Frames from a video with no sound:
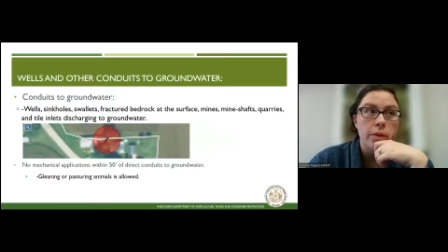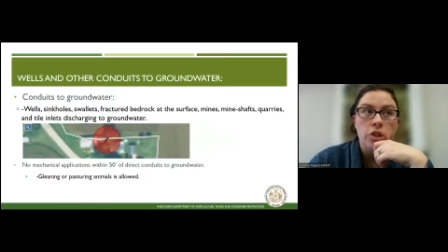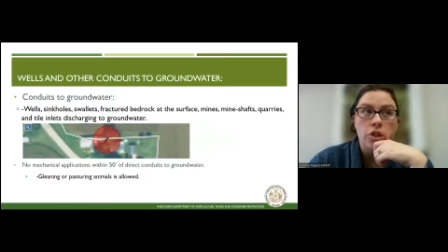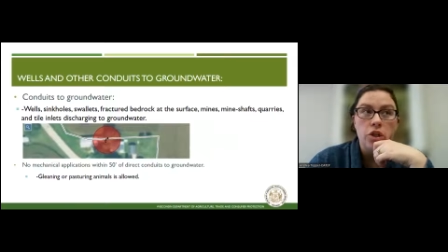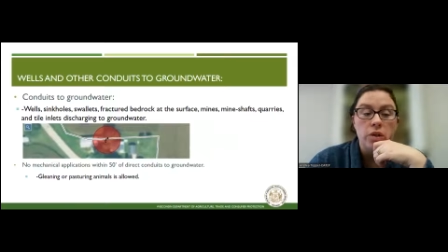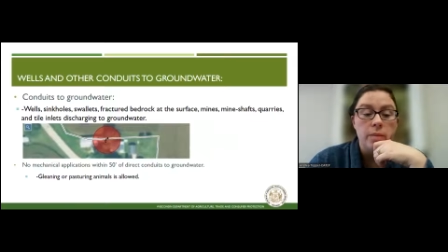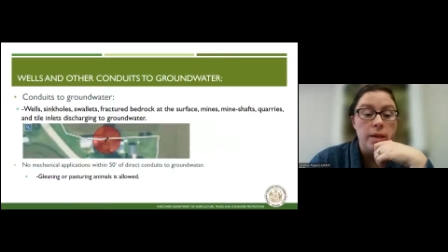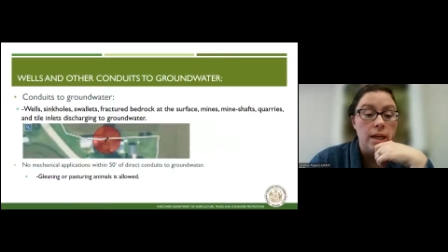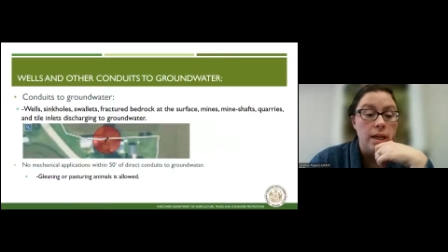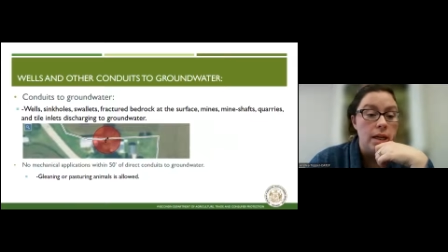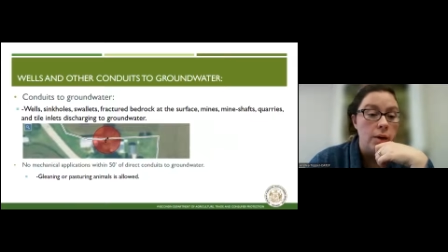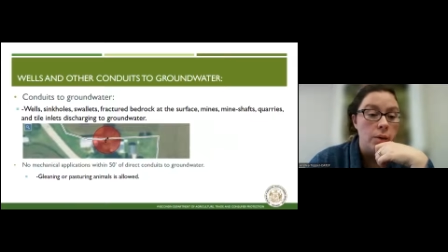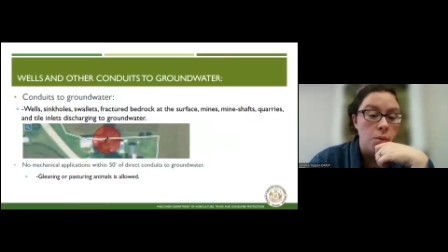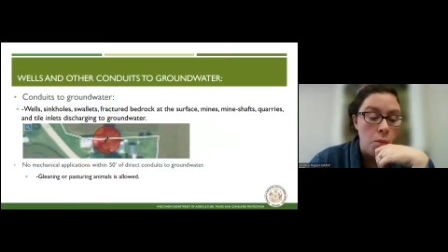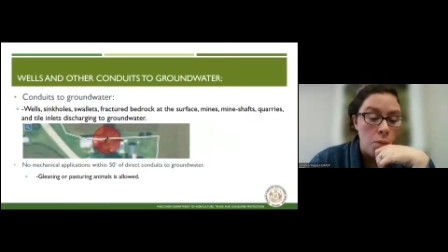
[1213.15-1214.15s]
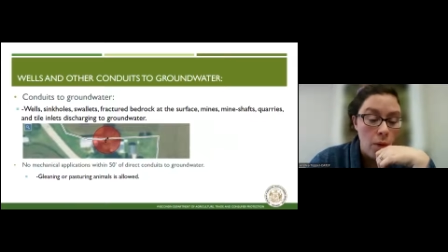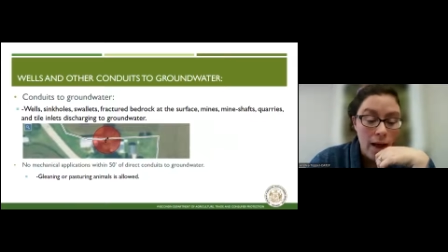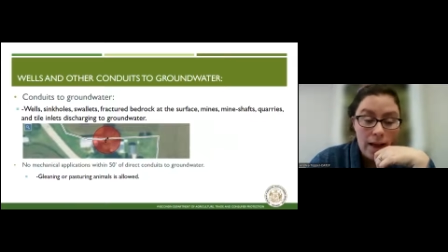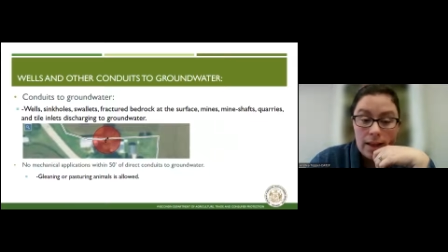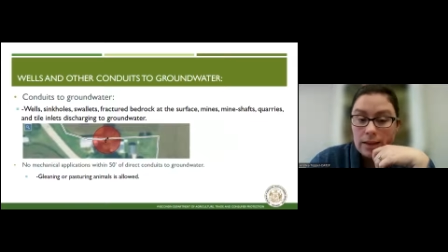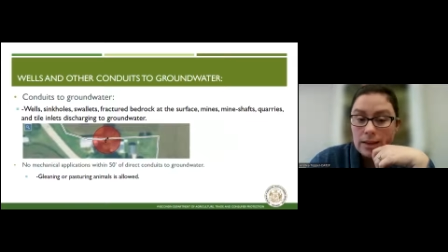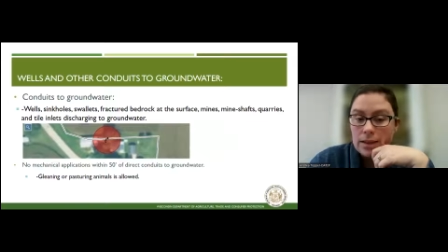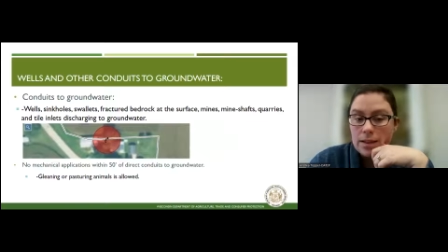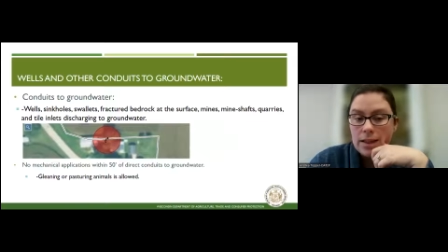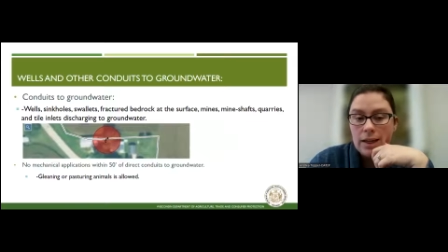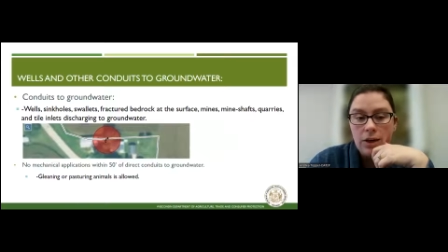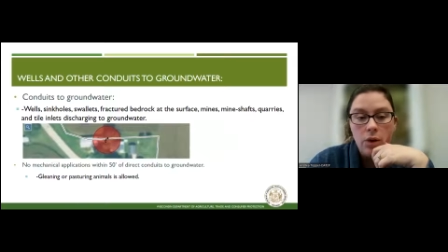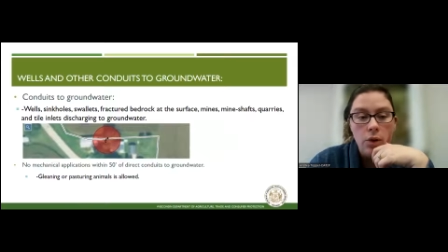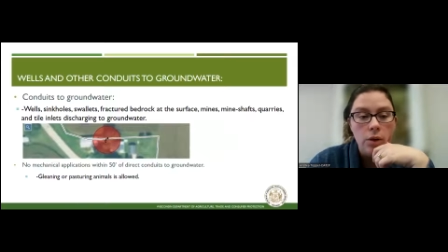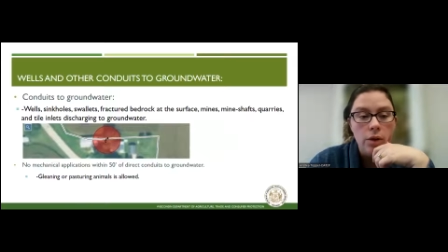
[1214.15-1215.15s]
which could be a well,
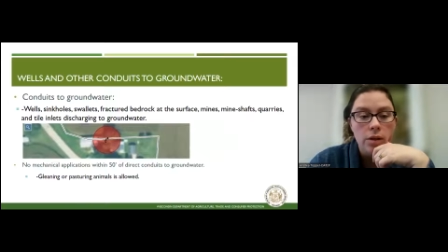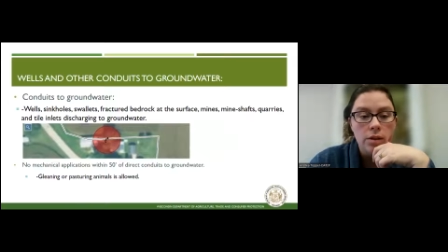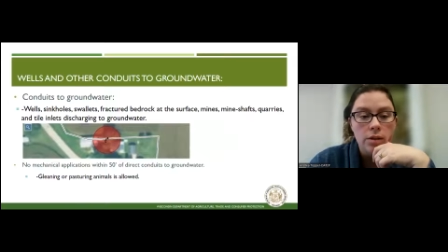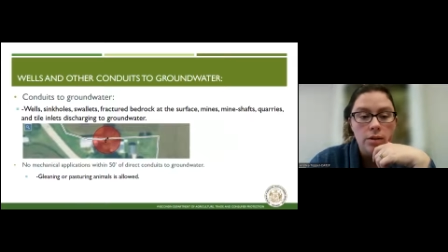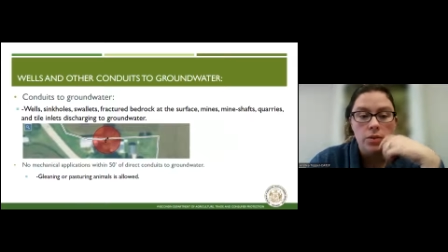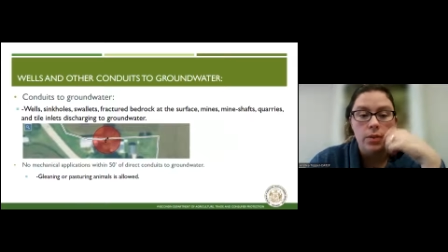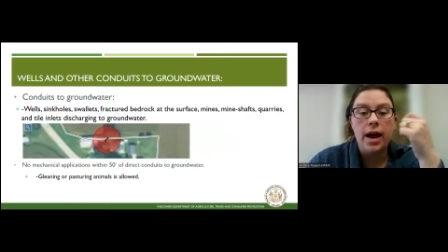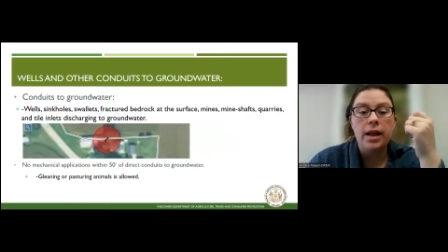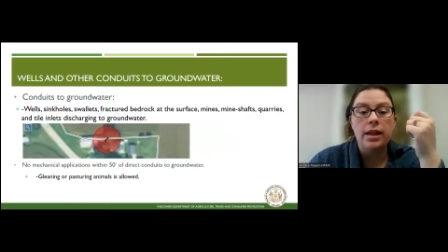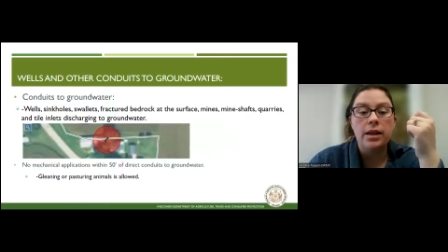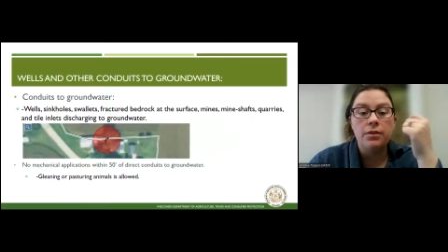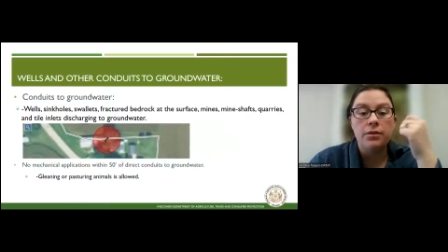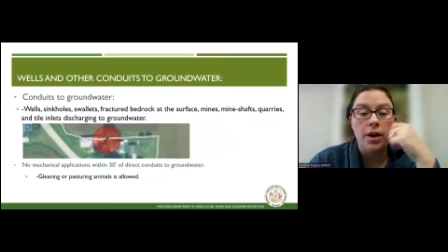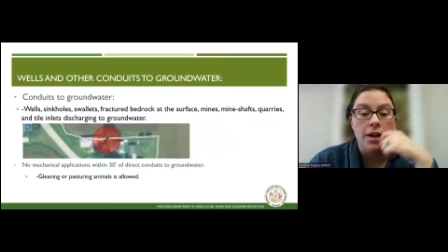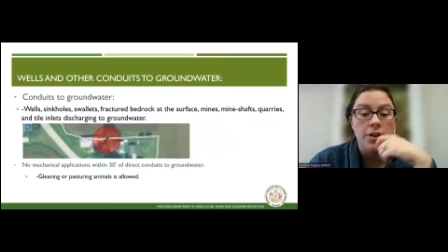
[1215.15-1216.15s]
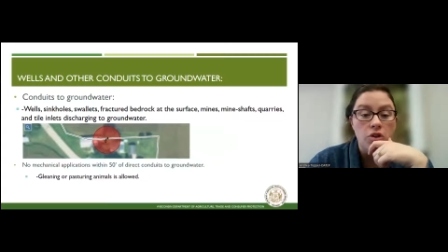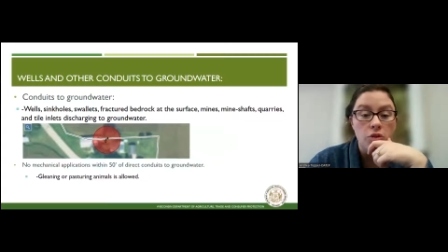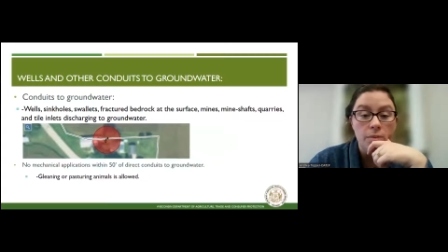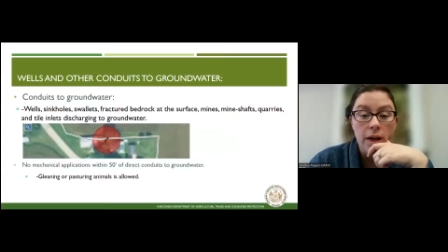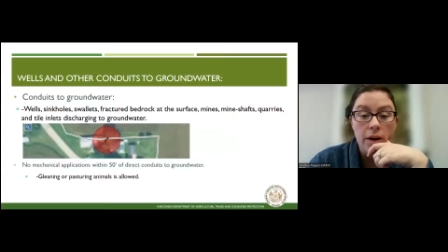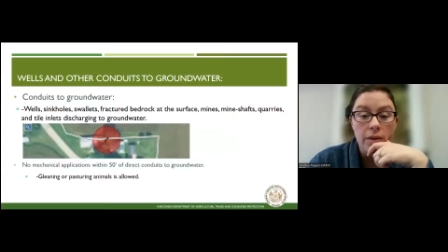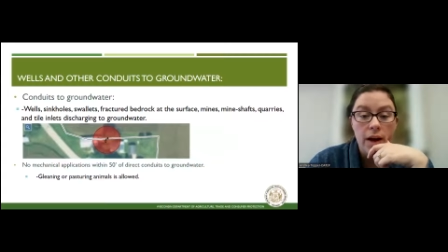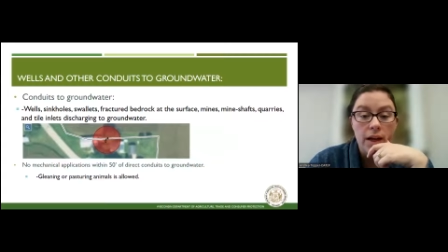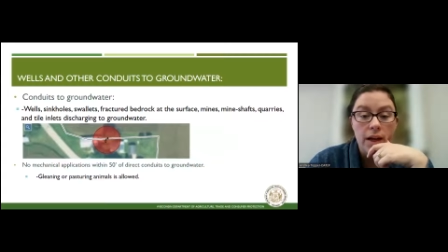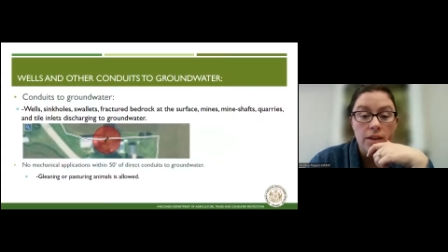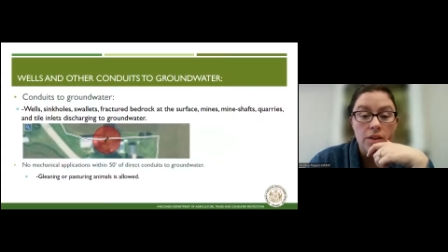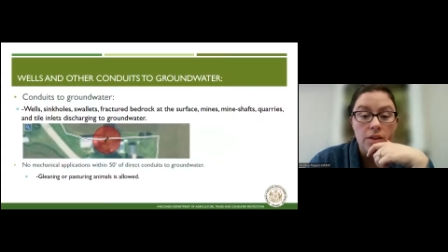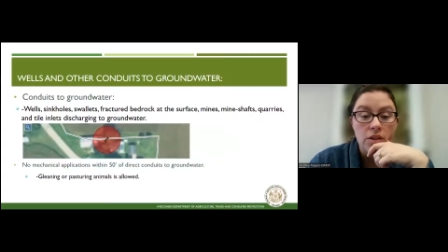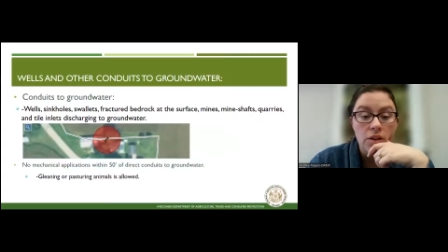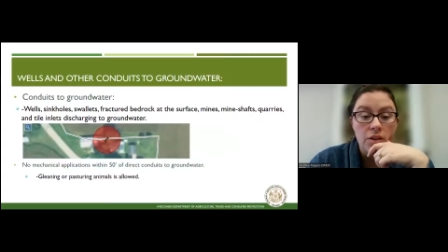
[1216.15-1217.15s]
sinkhole, swale, fractured bedrock at
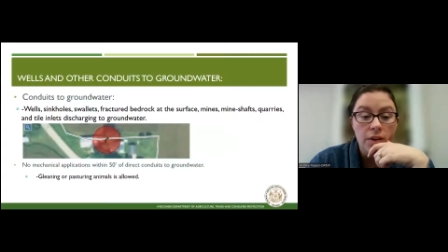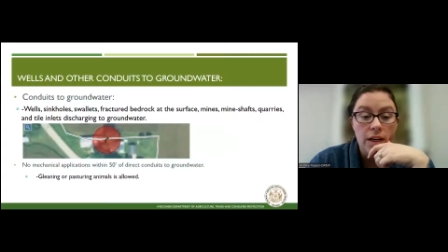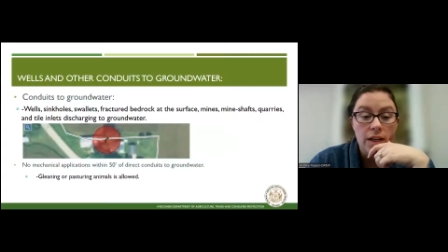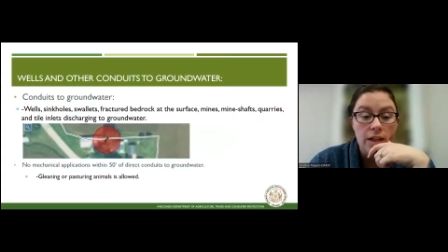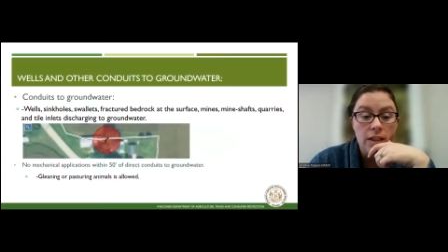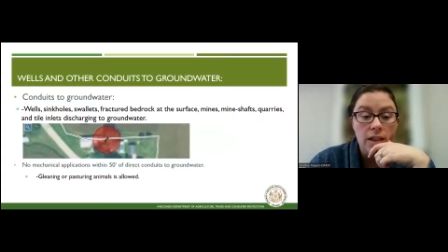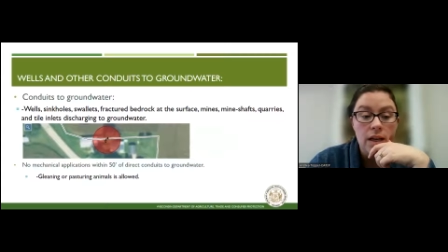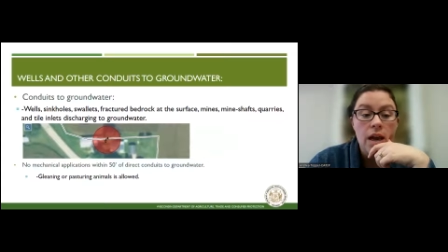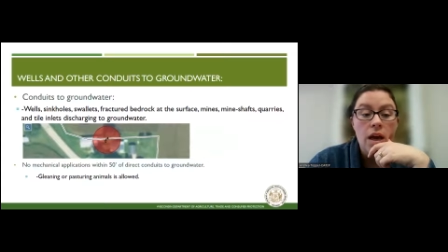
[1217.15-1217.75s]
the surface,